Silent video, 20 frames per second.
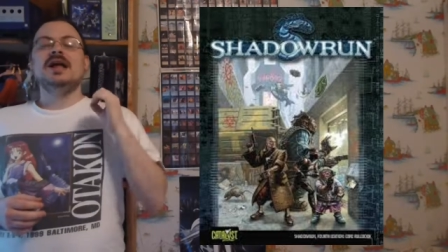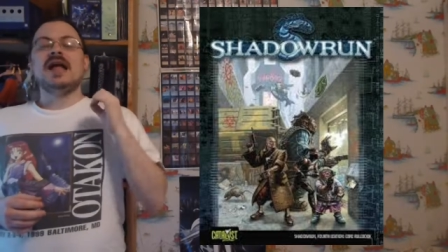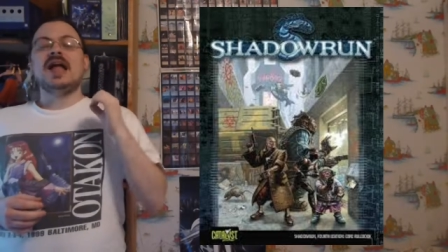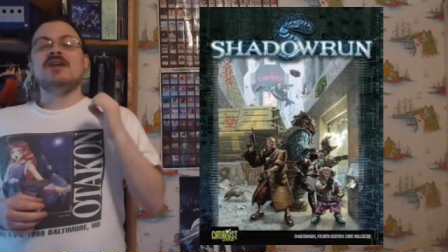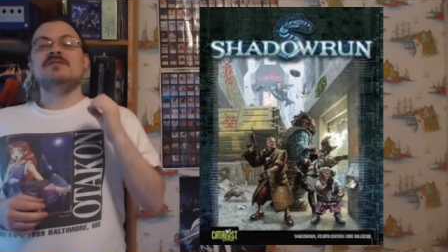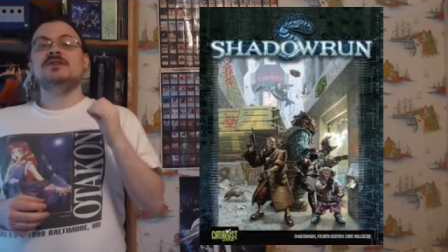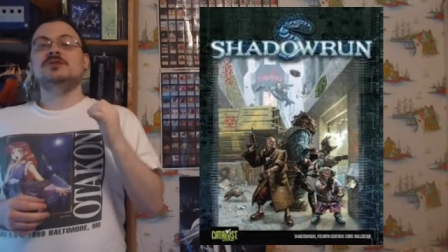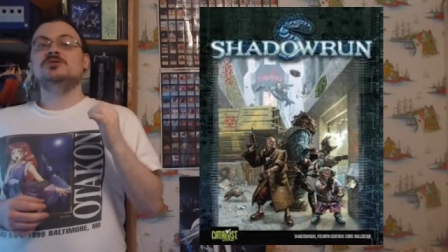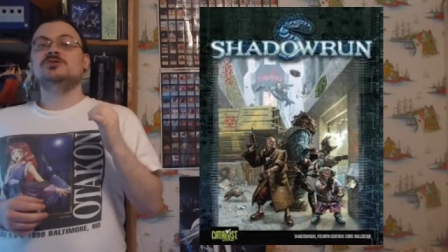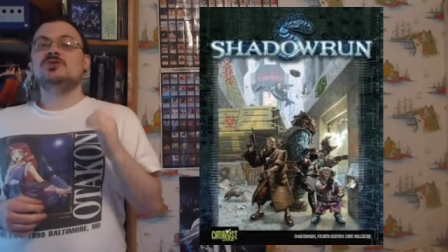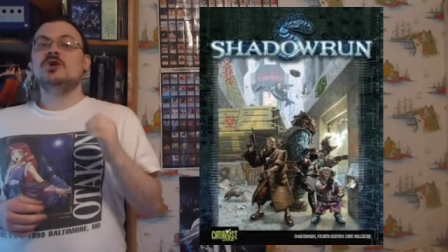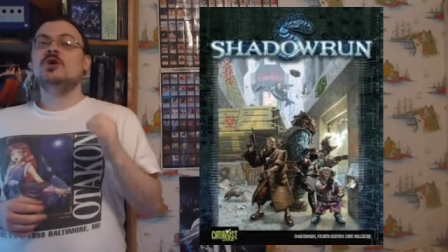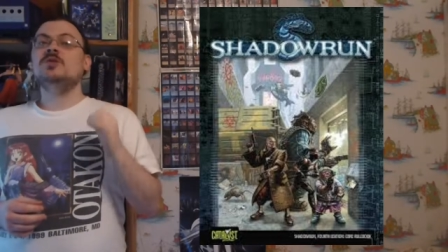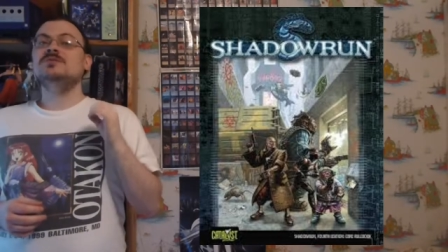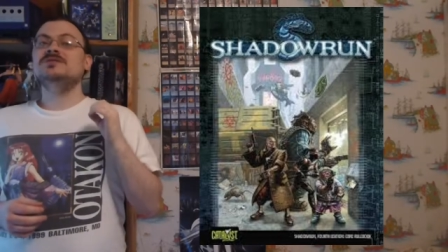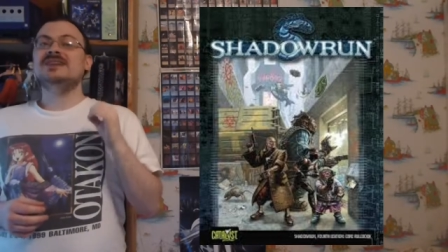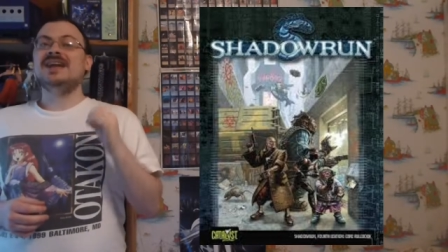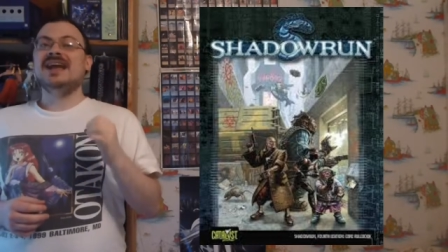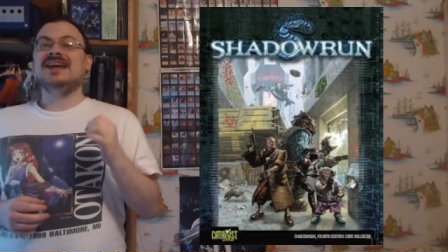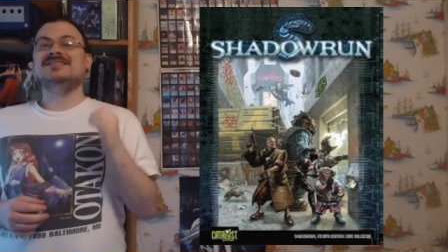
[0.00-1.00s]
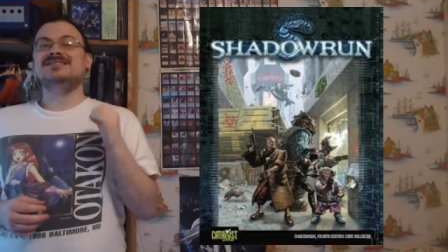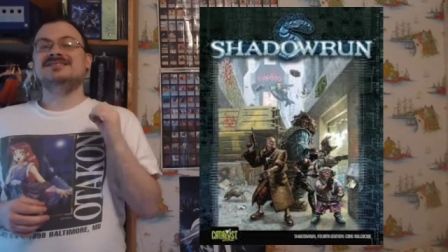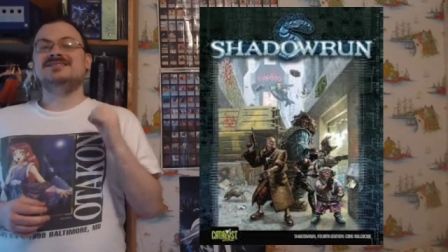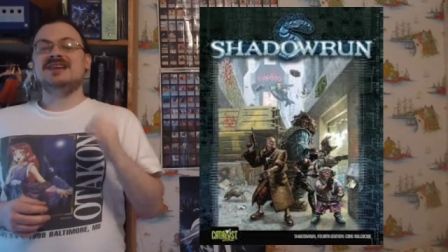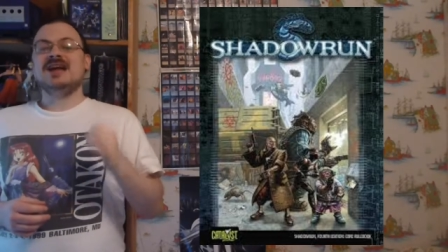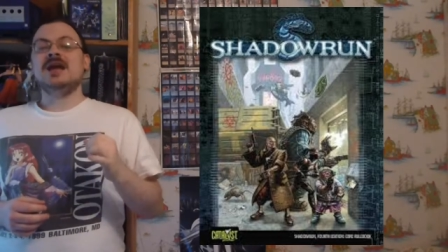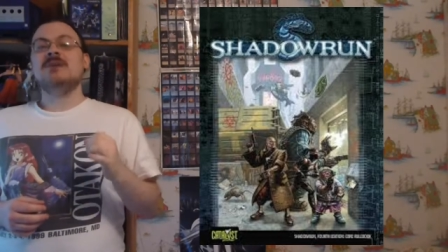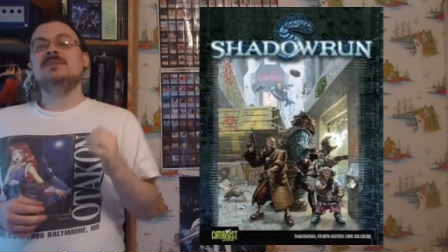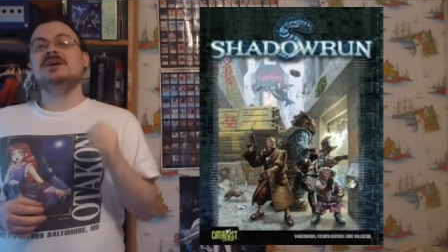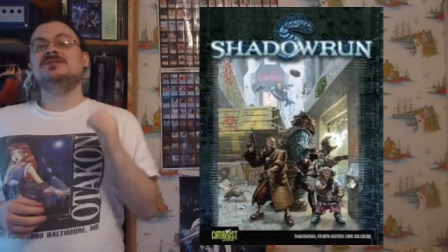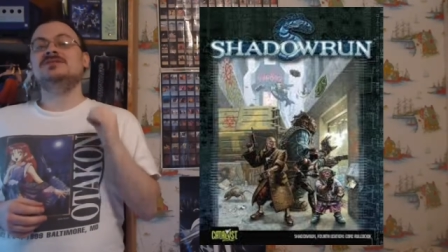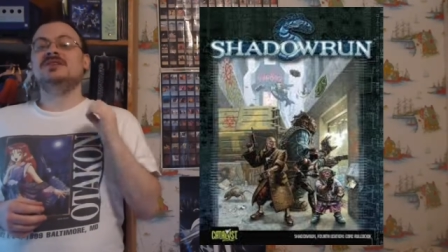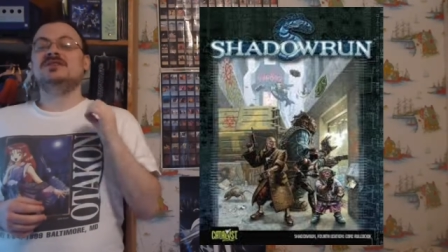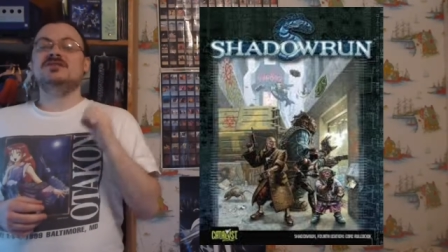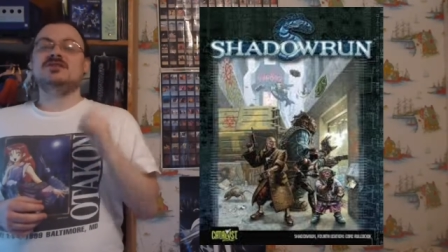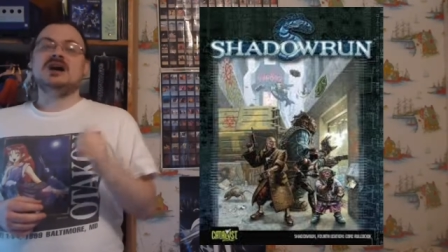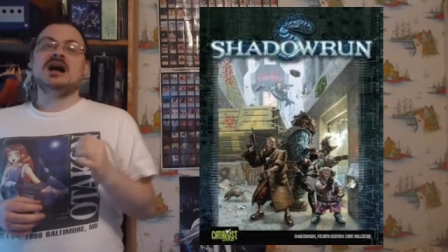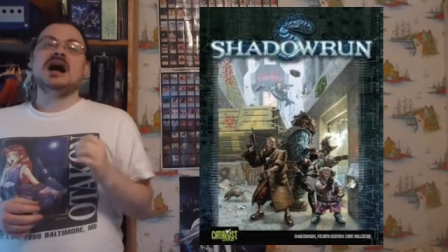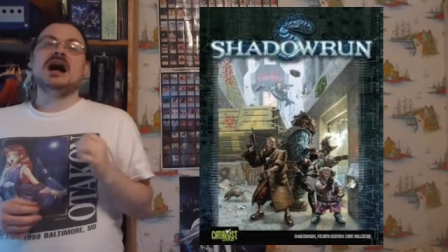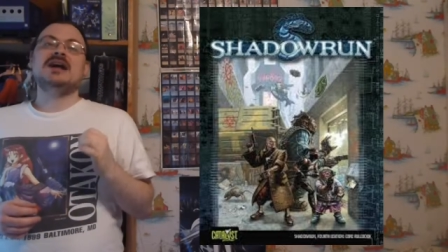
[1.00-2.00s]
If a drone takes damage and
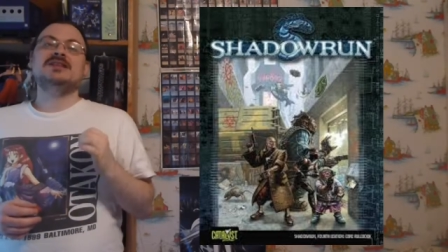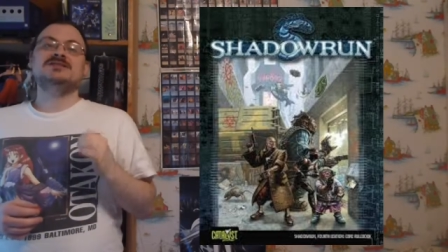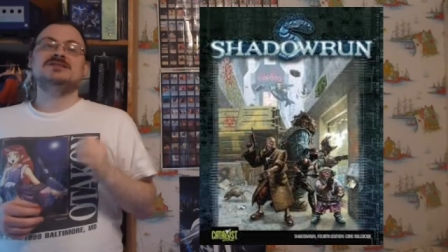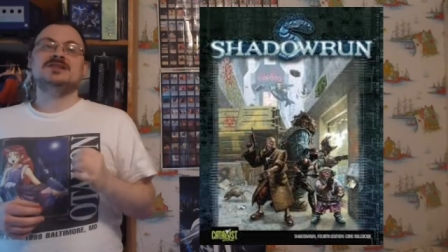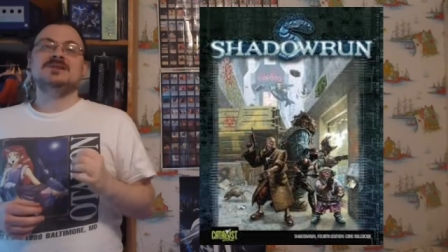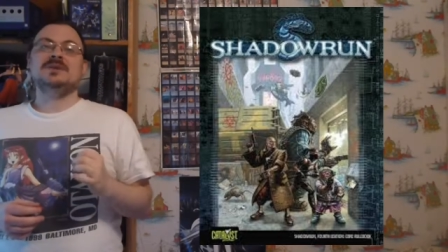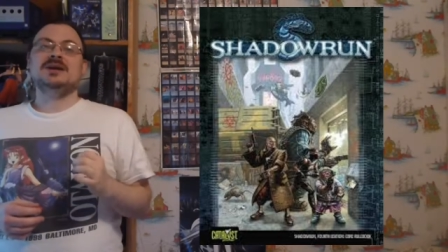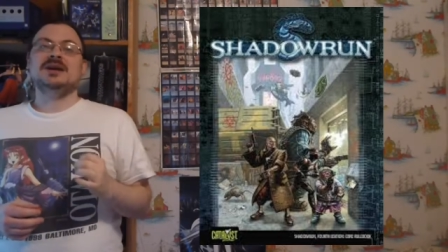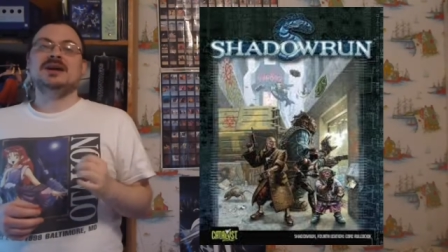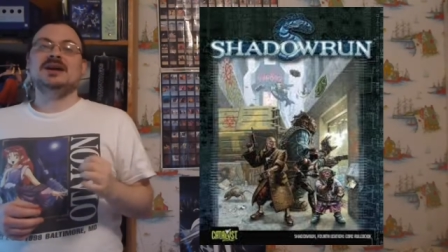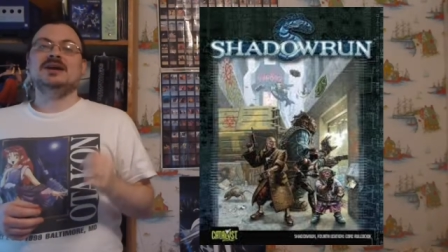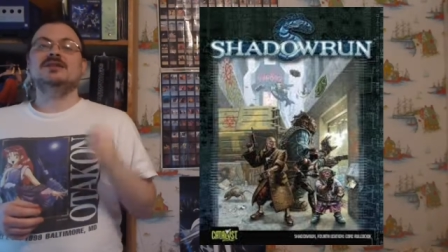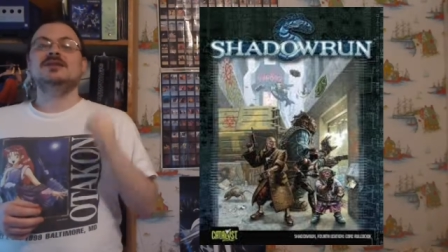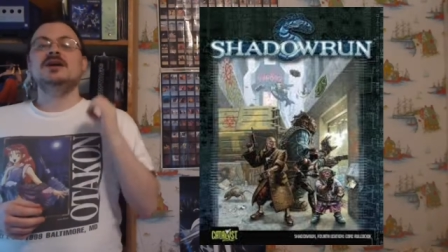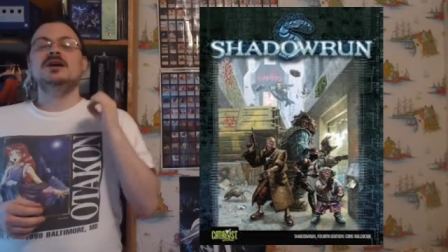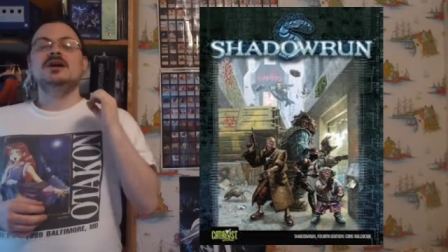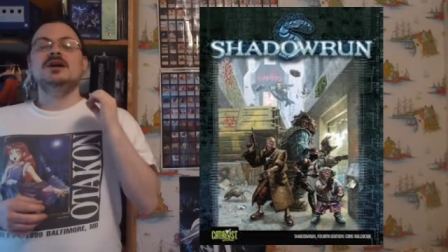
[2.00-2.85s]
you're hot simming it,